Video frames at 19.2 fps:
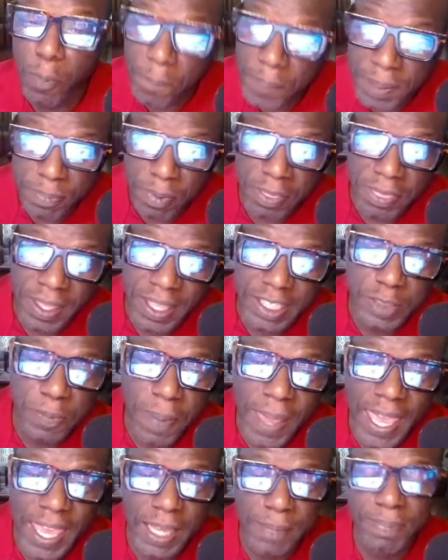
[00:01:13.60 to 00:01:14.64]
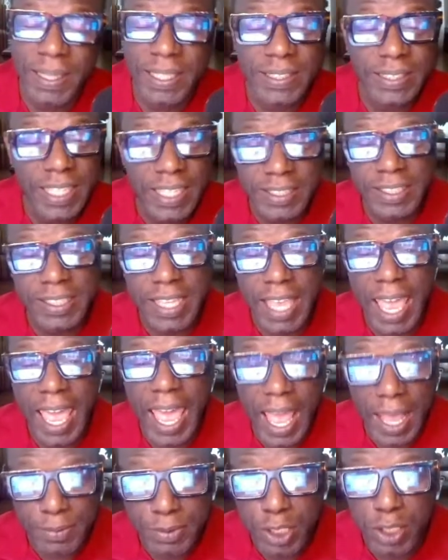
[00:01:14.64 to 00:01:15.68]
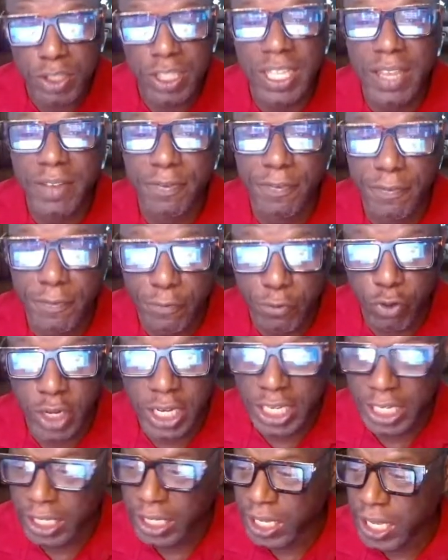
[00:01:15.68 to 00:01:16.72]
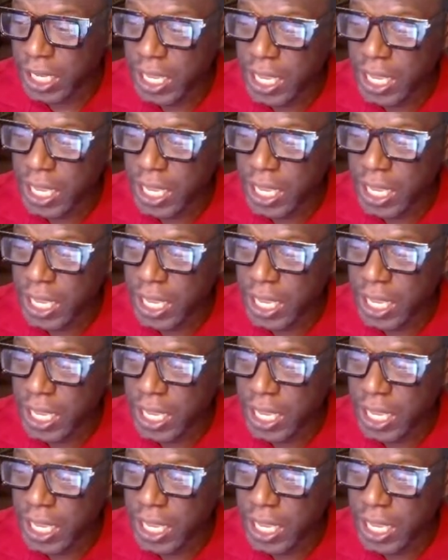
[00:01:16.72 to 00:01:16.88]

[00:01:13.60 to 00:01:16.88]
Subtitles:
people think it's paid, but this is absolutely free.